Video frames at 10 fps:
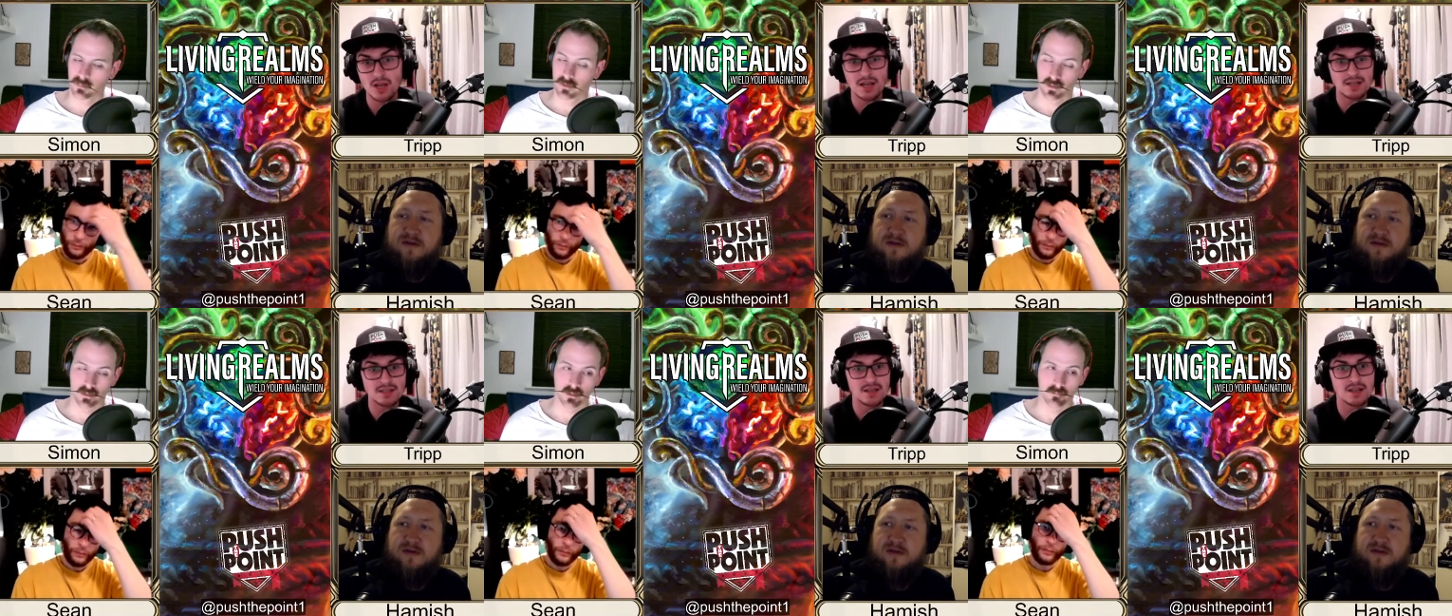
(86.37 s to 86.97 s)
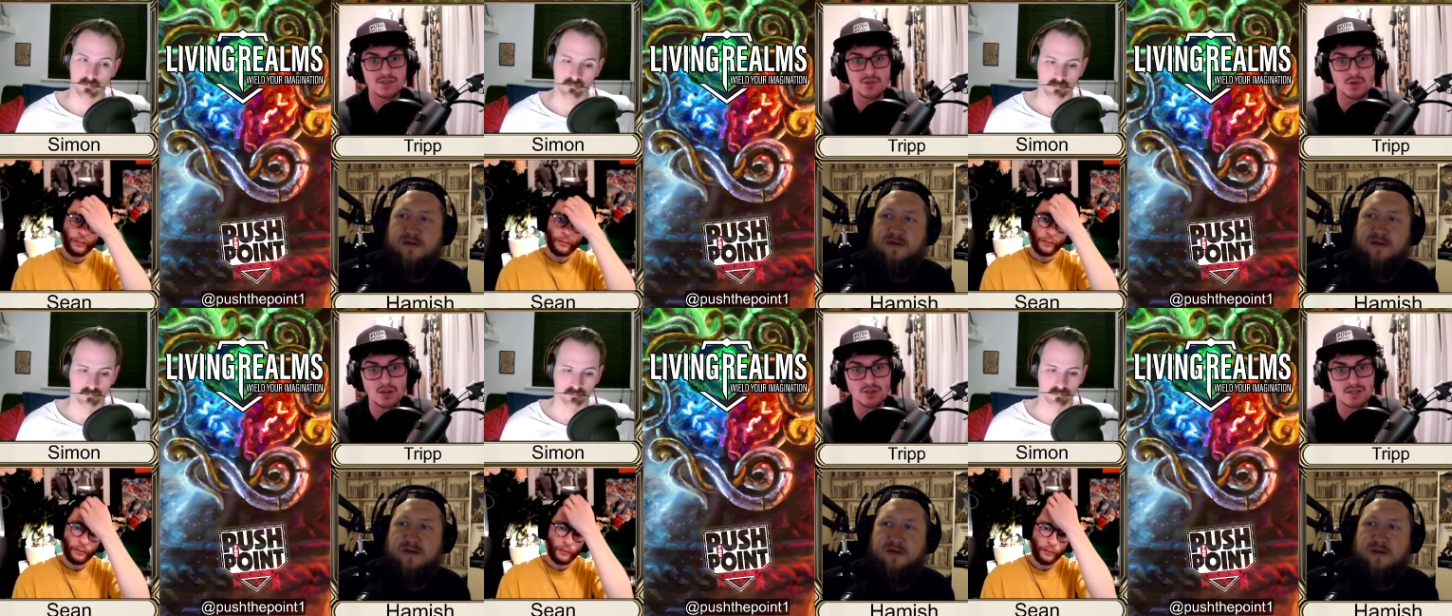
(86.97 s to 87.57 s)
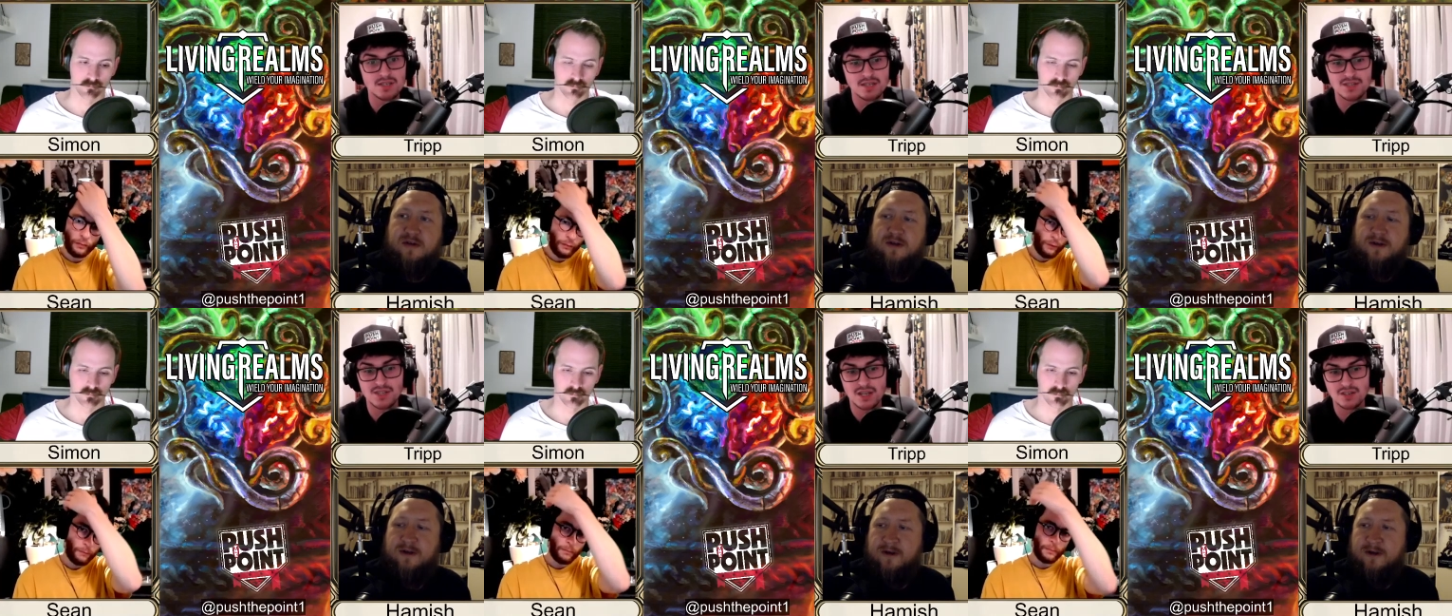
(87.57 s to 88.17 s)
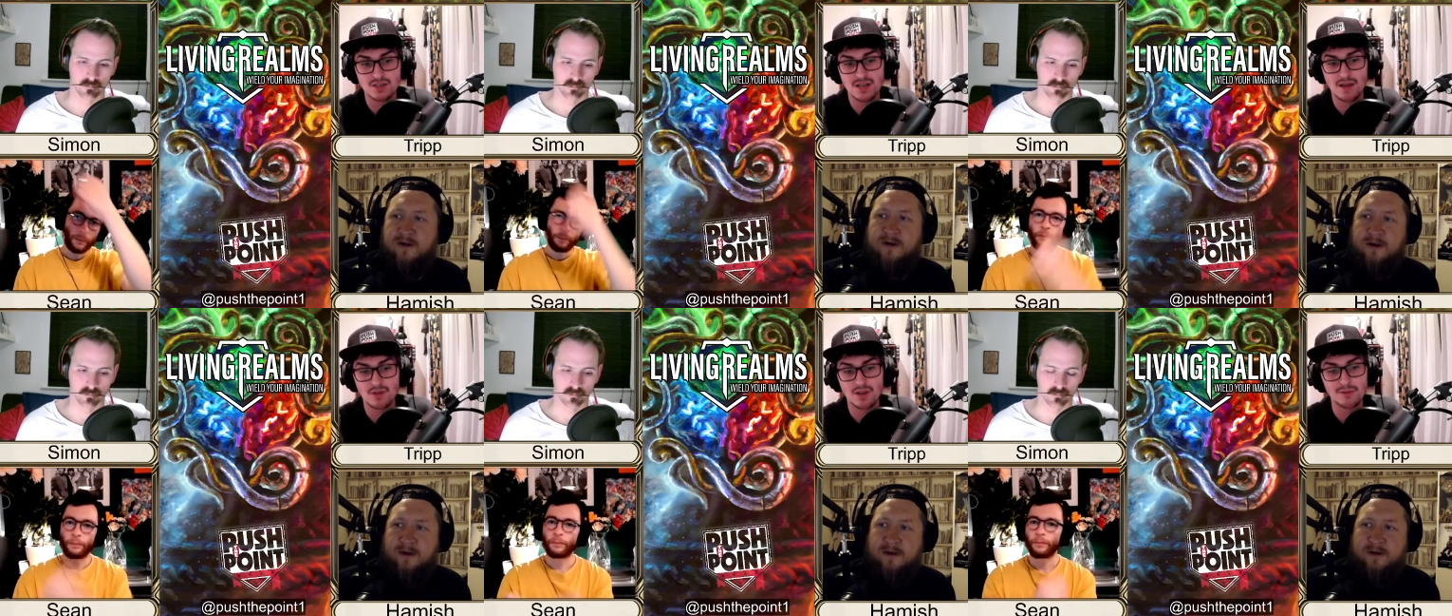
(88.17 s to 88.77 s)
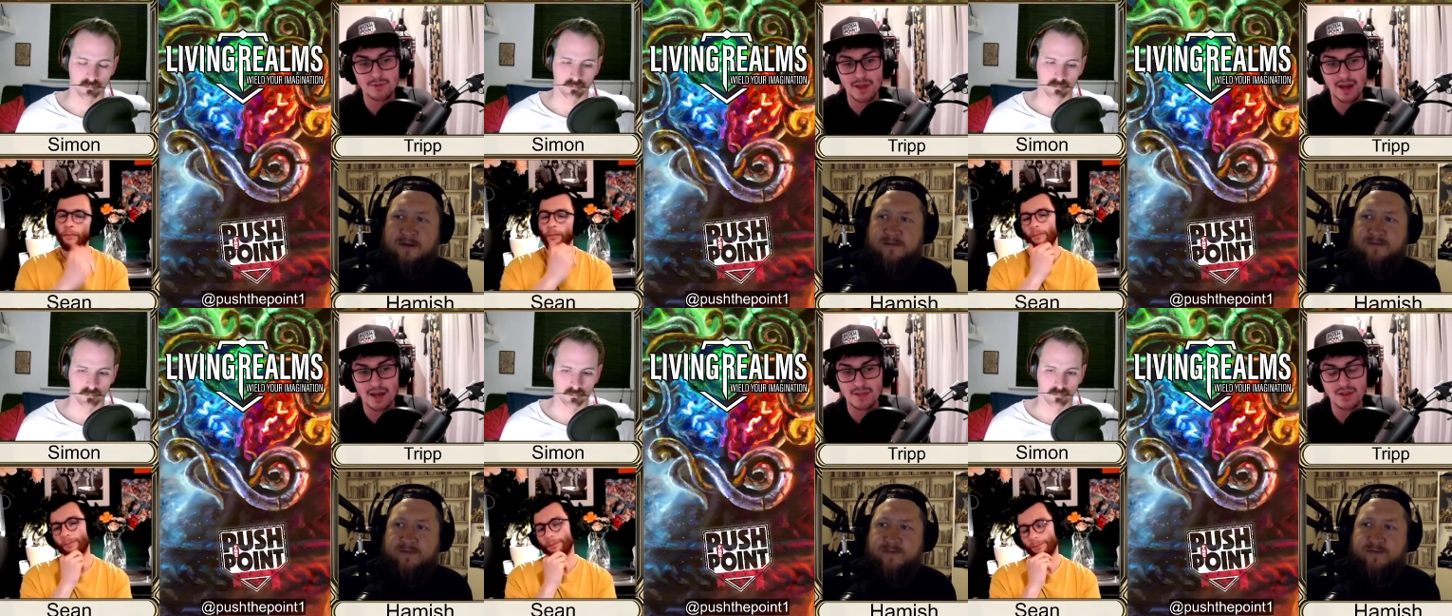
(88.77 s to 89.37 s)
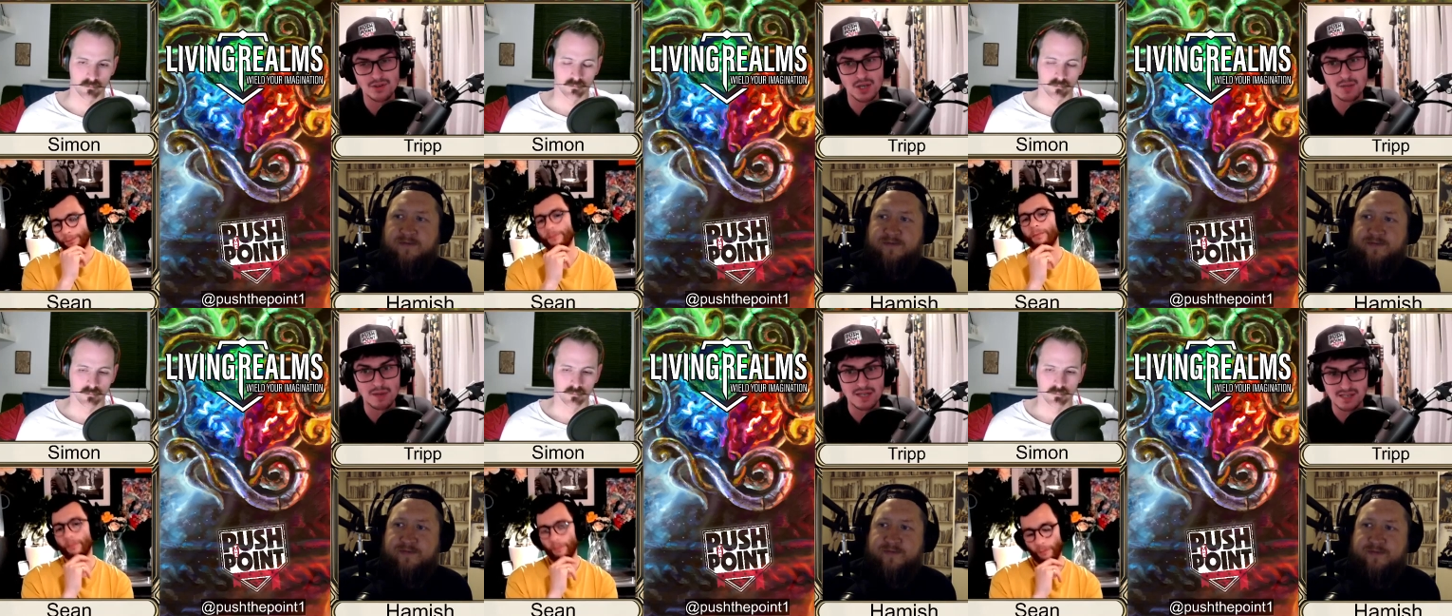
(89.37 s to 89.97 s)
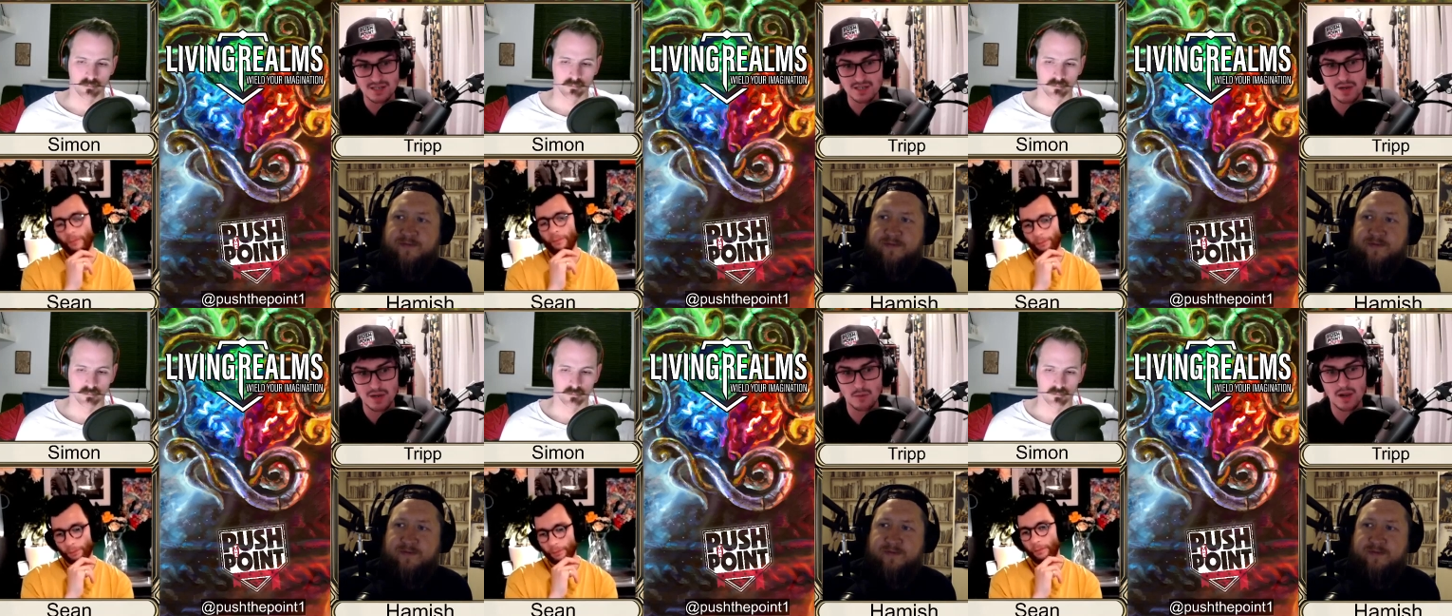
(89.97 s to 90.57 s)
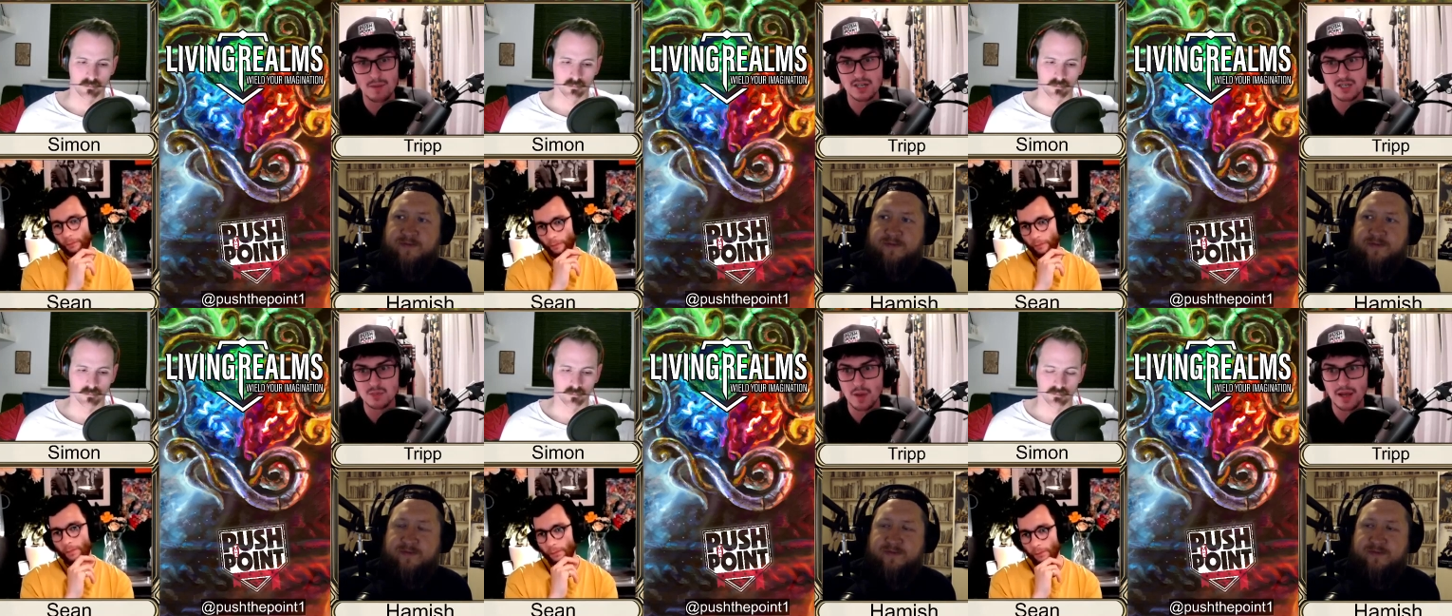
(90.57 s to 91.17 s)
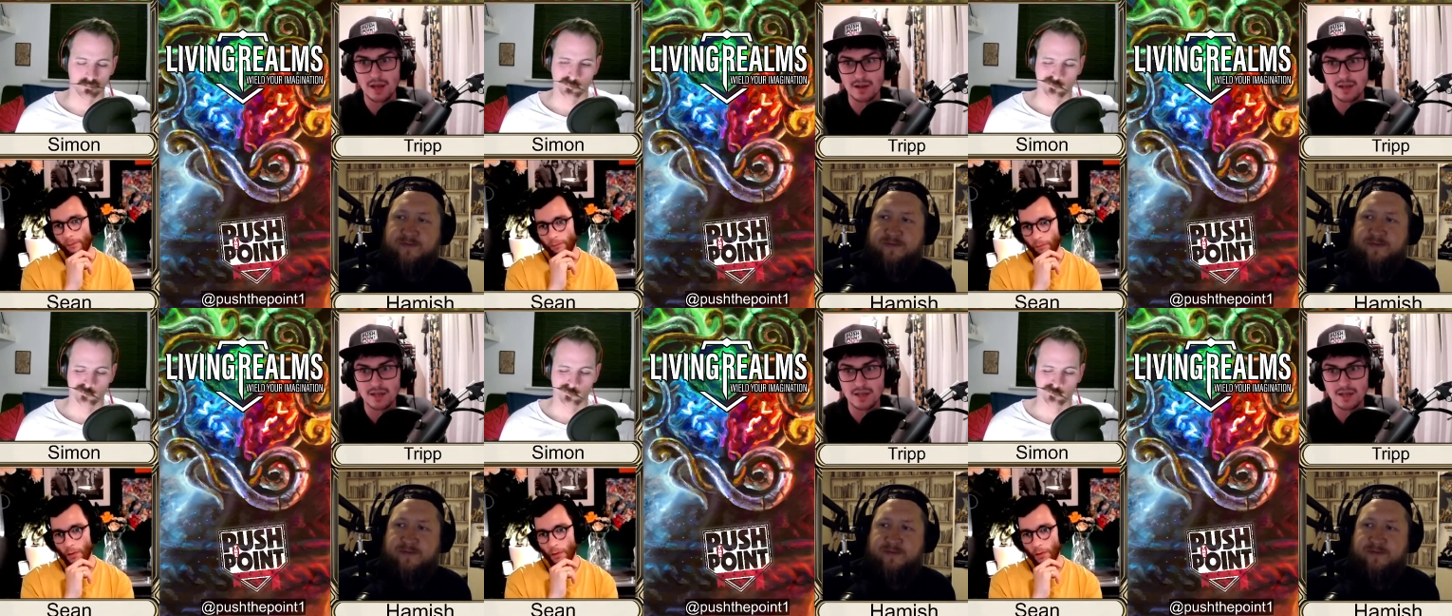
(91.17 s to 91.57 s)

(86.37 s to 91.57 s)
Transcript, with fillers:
Speaker 1: 80 tickets or 160 tickets, you're going to have enough for that, and then you can basically just be like, well, I'm actually paying like